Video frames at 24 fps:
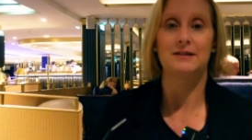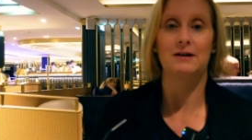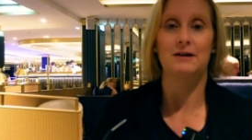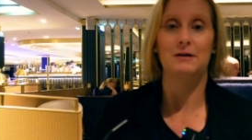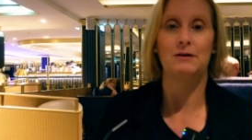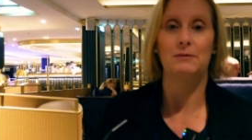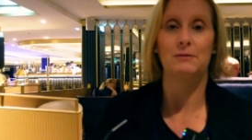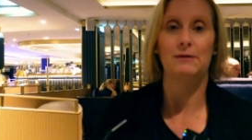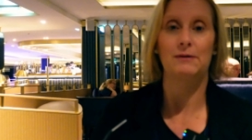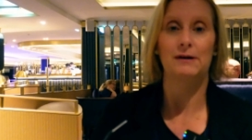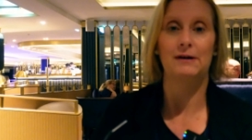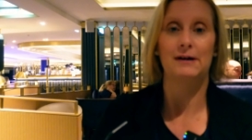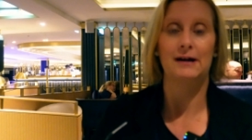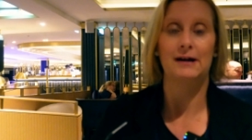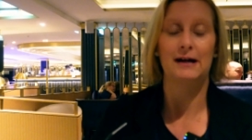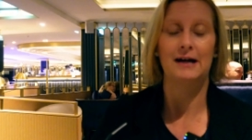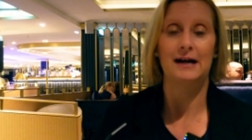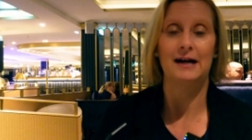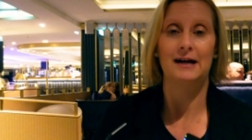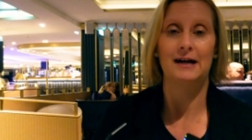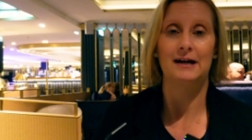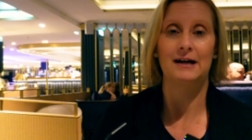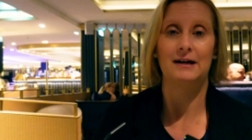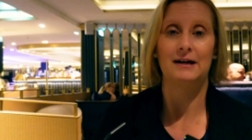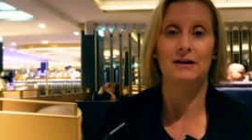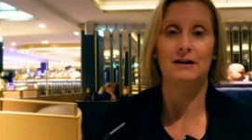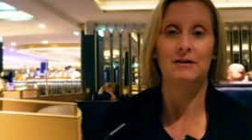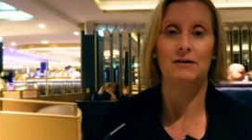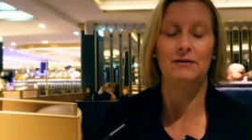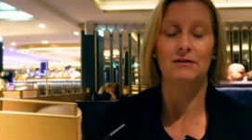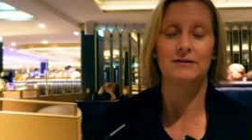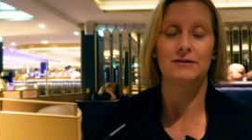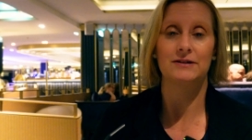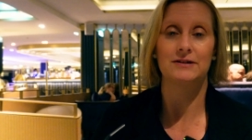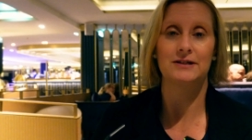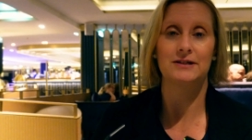so, we're uh,
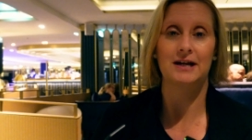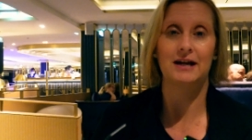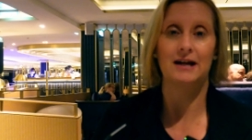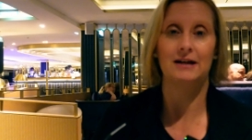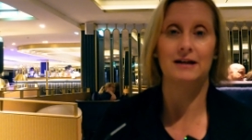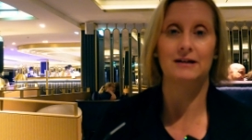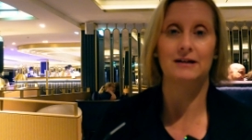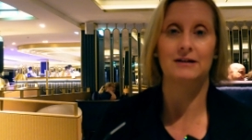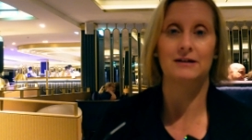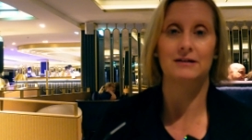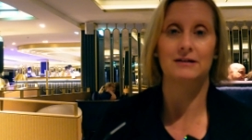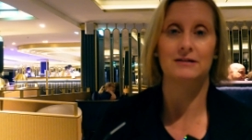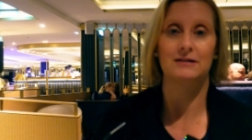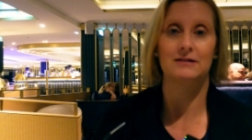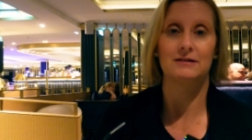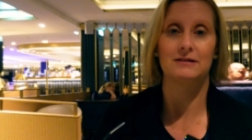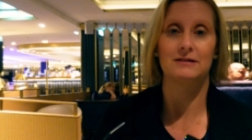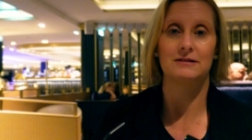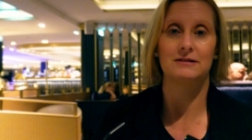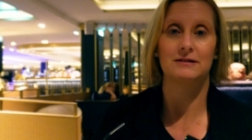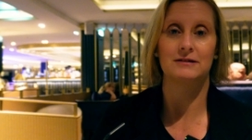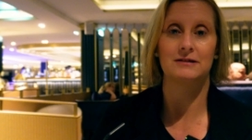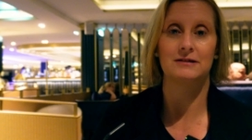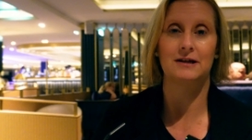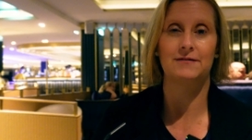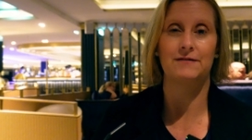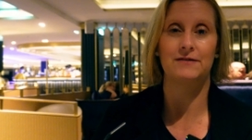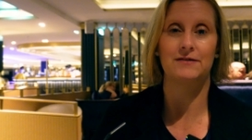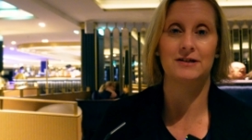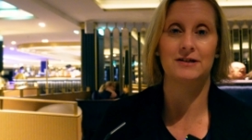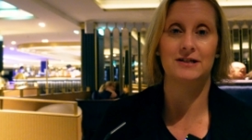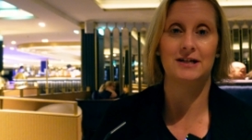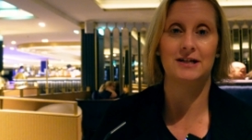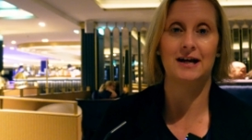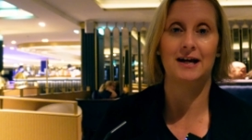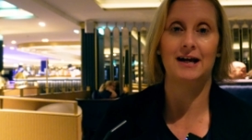on deck
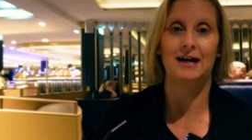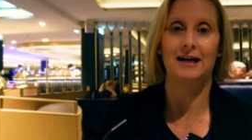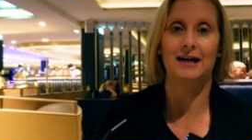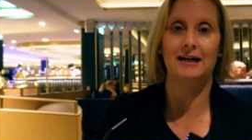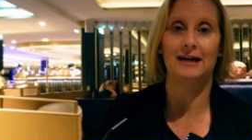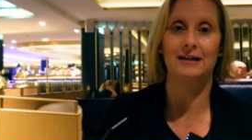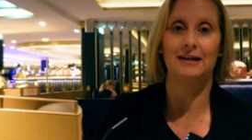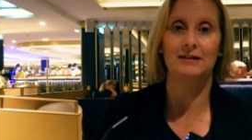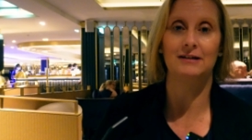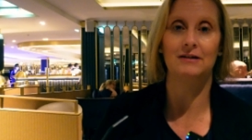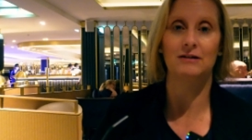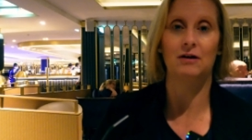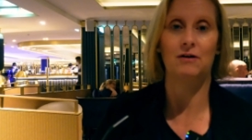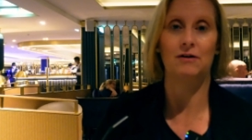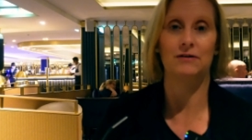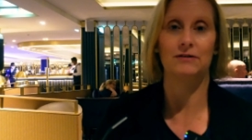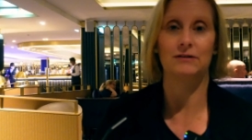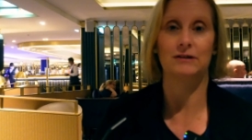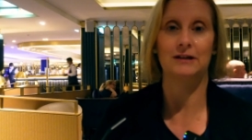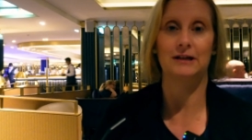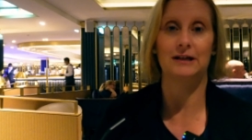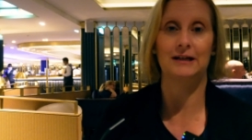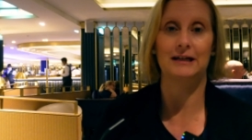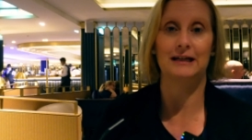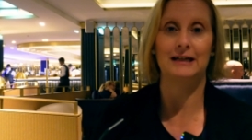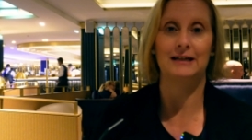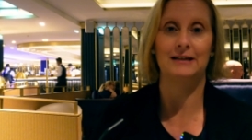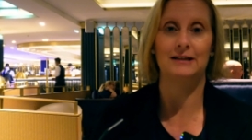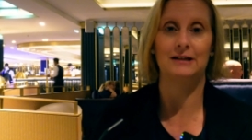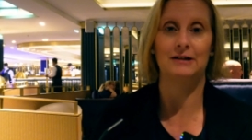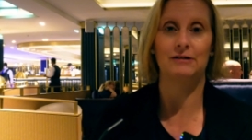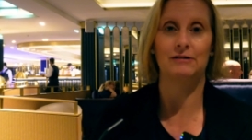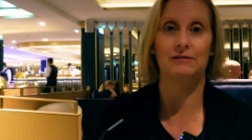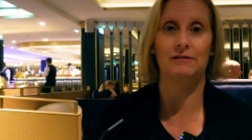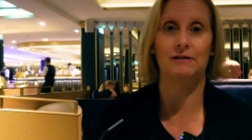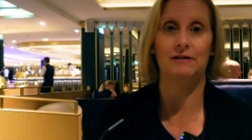17 on the, in
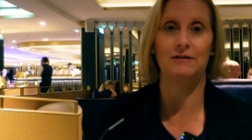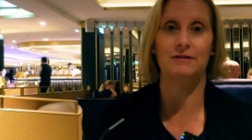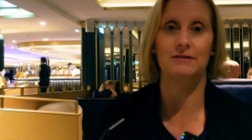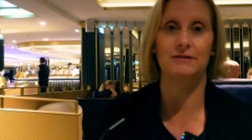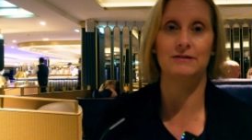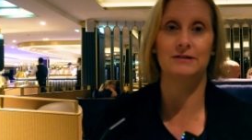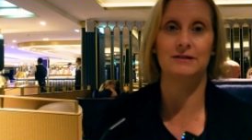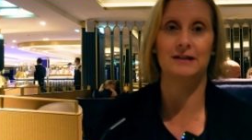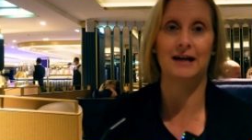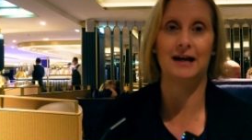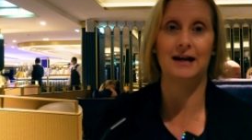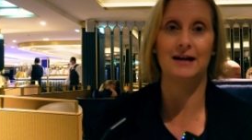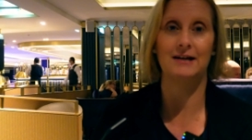the crow's